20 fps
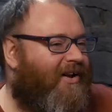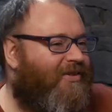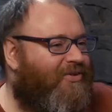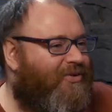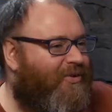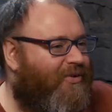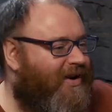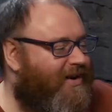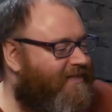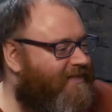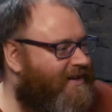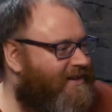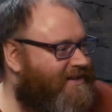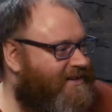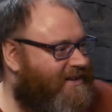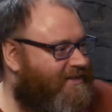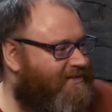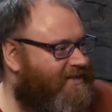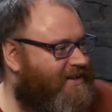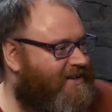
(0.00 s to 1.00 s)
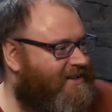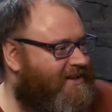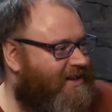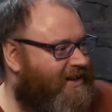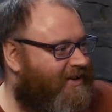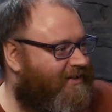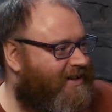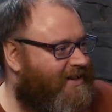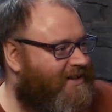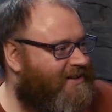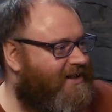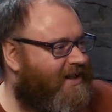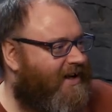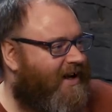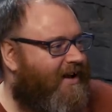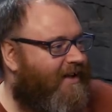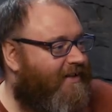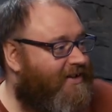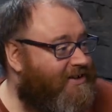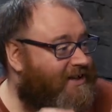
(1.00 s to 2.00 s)
I thought in the T V series,
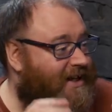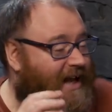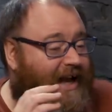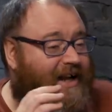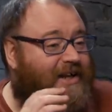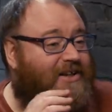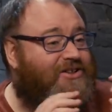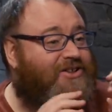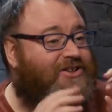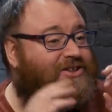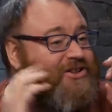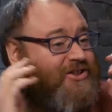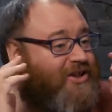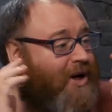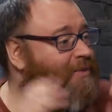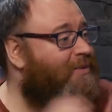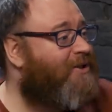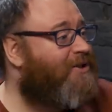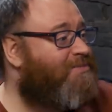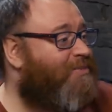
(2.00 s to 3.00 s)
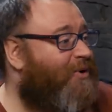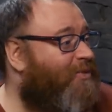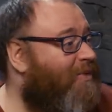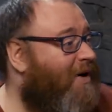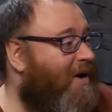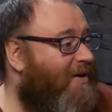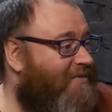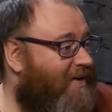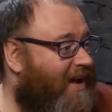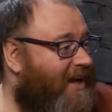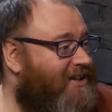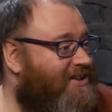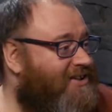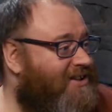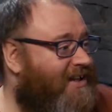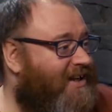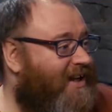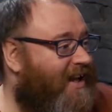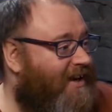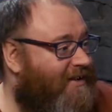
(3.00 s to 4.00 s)
she had so much more
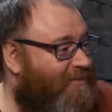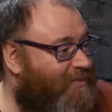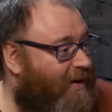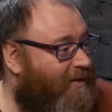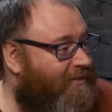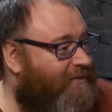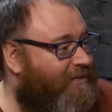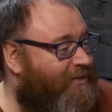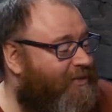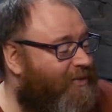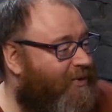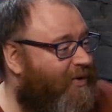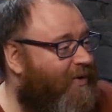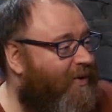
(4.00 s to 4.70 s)
motivation and went through a